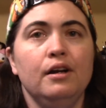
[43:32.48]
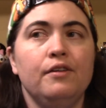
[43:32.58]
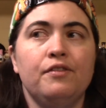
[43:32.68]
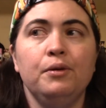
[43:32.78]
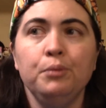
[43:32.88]

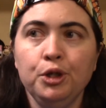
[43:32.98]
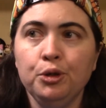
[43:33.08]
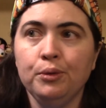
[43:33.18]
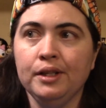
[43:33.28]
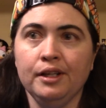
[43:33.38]
from
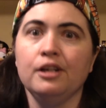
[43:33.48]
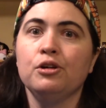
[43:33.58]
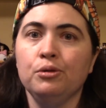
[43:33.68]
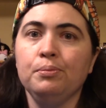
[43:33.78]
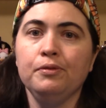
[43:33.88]
you and like a
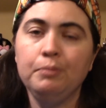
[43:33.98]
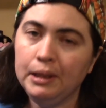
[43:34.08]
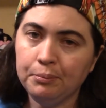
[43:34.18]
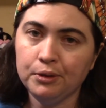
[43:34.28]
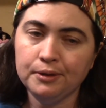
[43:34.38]
group of
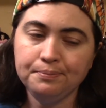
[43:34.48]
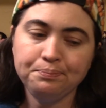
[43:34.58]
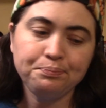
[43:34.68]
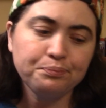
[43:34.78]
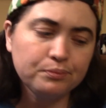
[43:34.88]
people
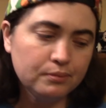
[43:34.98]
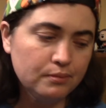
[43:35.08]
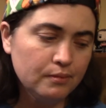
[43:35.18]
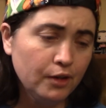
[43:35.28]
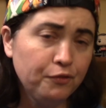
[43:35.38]

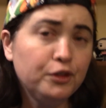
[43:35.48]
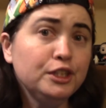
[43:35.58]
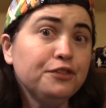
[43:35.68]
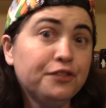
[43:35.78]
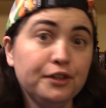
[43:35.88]
for
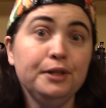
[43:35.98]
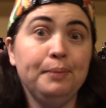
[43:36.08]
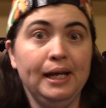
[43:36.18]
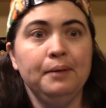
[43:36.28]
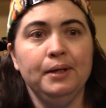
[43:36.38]
deferred
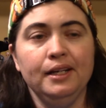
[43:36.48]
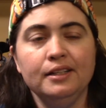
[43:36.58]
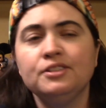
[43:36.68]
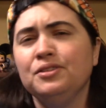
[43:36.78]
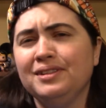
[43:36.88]
payment.
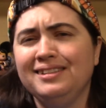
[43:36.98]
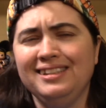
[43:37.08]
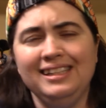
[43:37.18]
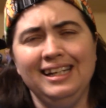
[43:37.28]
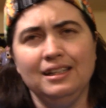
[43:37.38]
So
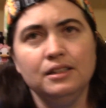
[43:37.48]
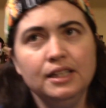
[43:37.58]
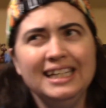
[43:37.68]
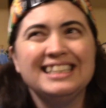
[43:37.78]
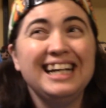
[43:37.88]
yeah,
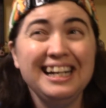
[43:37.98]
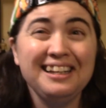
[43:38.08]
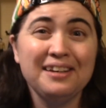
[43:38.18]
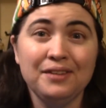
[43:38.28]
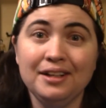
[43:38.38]
it's kind of
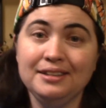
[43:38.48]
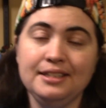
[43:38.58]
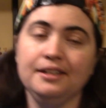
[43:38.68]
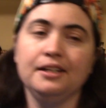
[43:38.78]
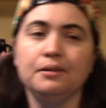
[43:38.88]
like
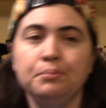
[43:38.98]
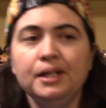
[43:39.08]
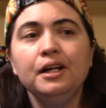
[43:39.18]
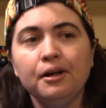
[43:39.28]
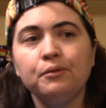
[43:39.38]
volunteering, but
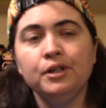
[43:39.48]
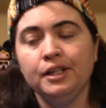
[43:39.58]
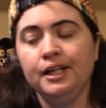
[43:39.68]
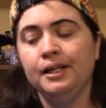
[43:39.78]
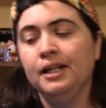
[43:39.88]
not
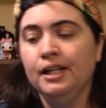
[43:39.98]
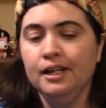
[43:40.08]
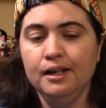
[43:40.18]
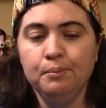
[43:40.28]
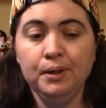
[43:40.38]
really.
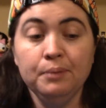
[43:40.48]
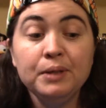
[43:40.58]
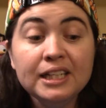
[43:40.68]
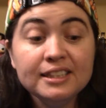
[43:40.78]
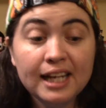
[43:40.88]
But
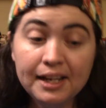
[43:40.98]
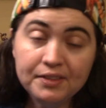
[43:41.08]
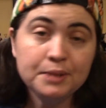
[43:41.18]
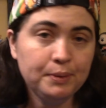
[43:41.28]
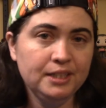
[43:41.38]
because I have
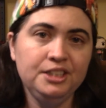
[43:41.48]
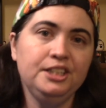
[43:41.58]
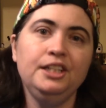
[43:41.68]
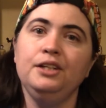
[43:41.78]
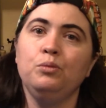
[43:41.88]
a
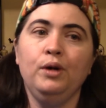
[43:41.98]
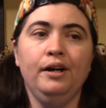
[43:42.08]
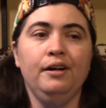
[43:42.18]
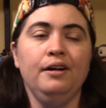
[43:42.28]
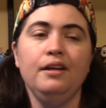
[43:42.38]
spreadsheet
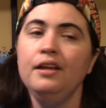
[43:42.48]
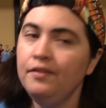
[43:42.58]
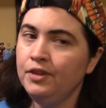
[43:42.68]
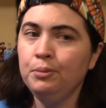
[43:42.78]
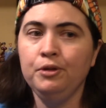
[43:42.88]
where
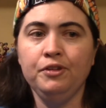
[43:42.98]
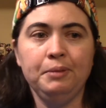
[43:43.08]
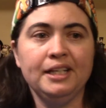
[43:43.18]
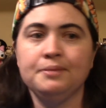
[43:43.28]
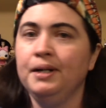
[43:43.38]
if the movie
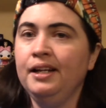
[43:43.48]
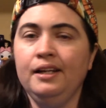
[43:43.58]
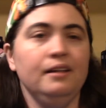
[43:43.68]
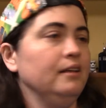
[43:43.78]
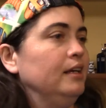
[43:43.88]
makes
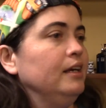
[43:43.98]
money,